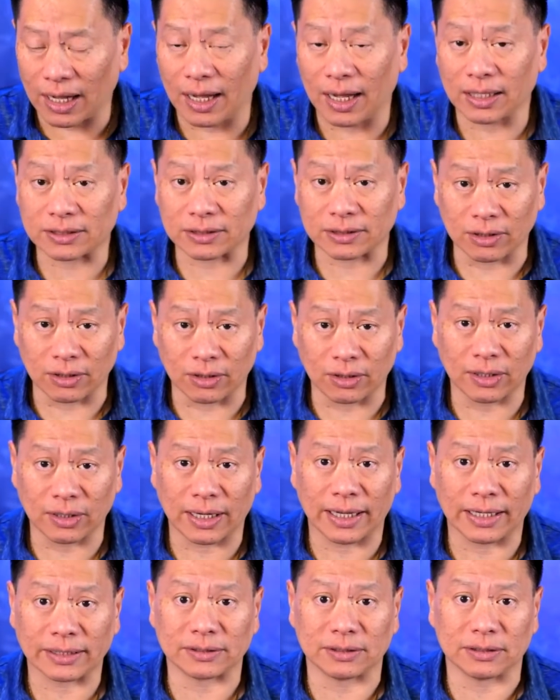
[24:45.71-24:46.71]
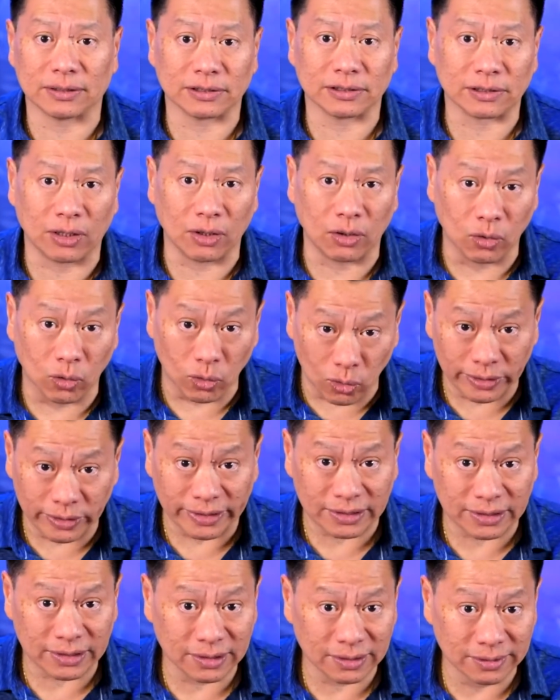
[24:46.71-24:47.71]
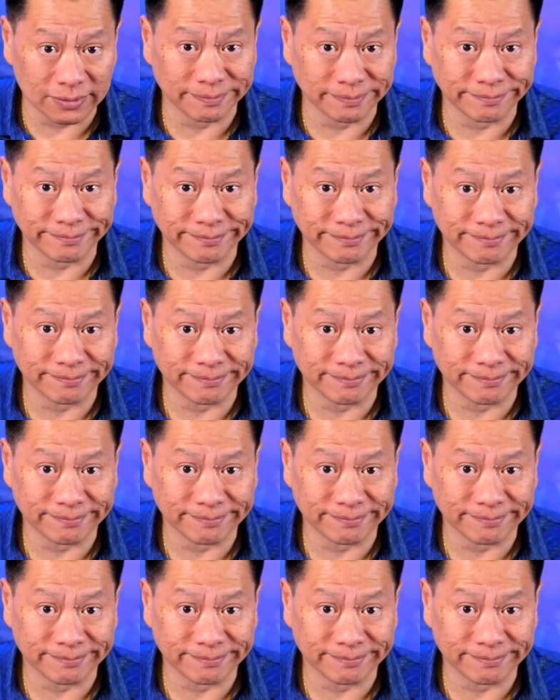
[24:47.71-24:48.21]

as long as there's noise.